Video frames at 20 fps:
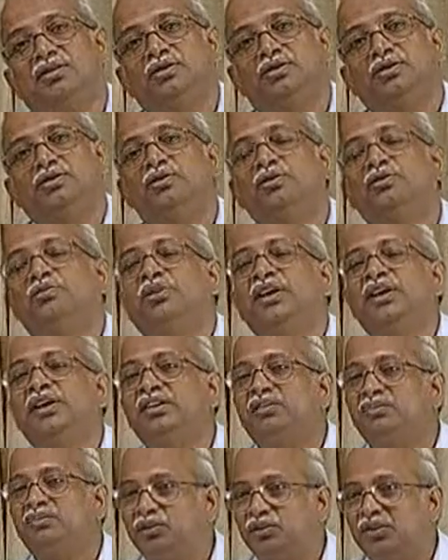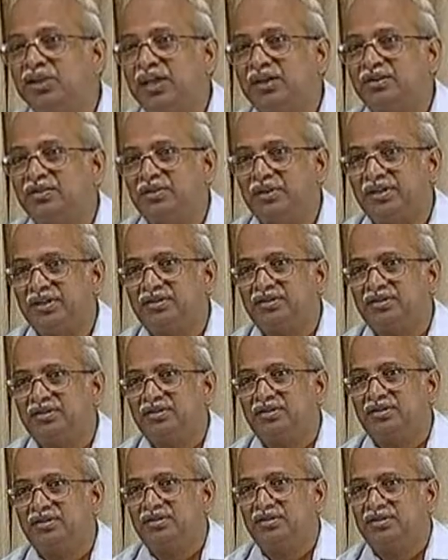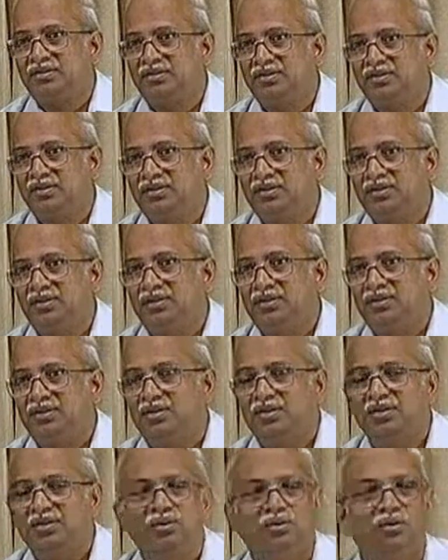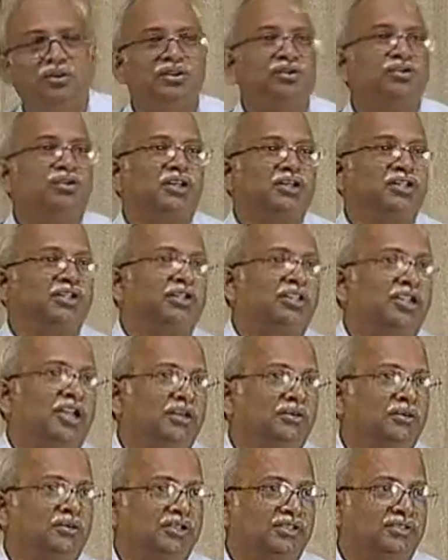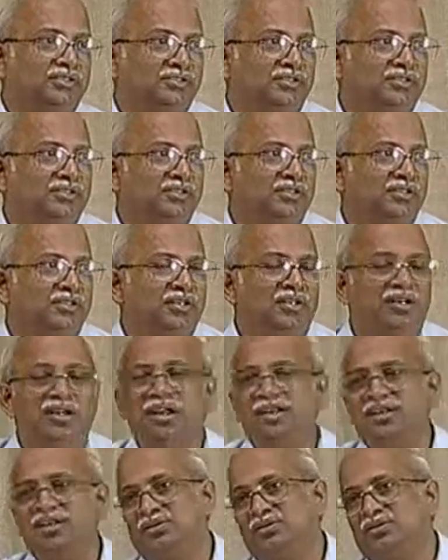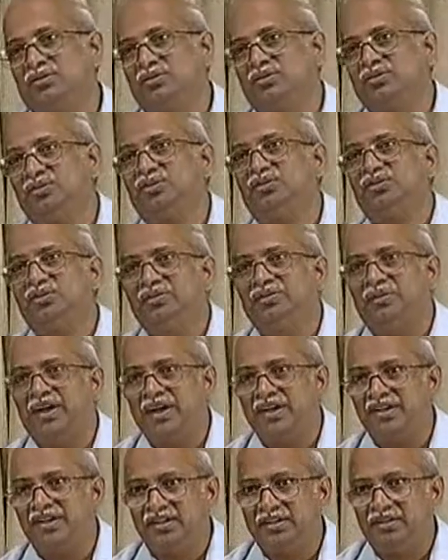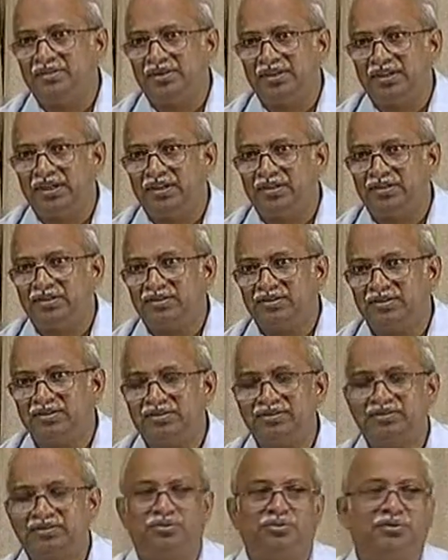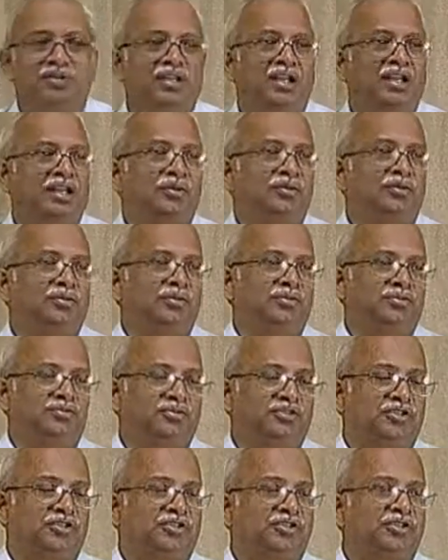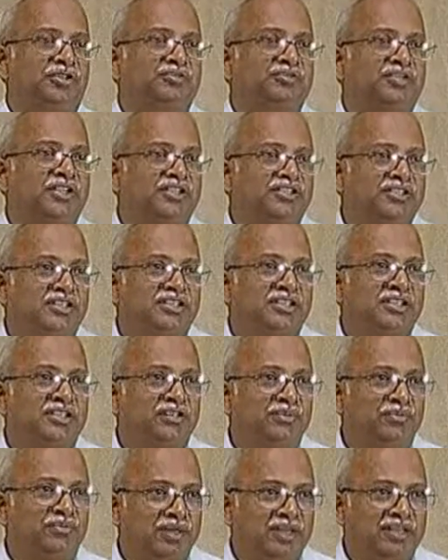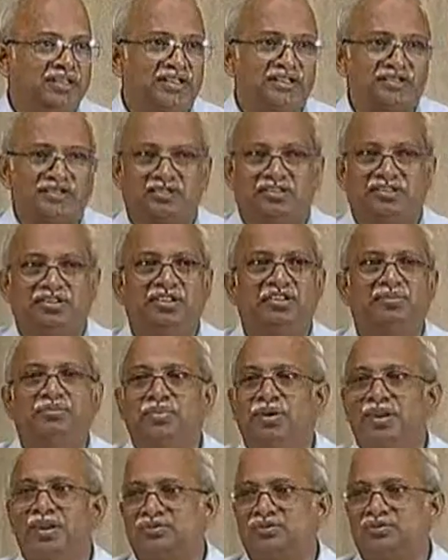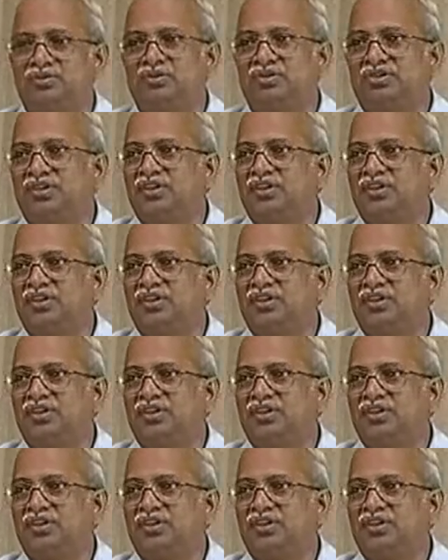to make it more accurate, we do other calculations, like we do a finite element analysis. Ships are generally plated, so thin plates with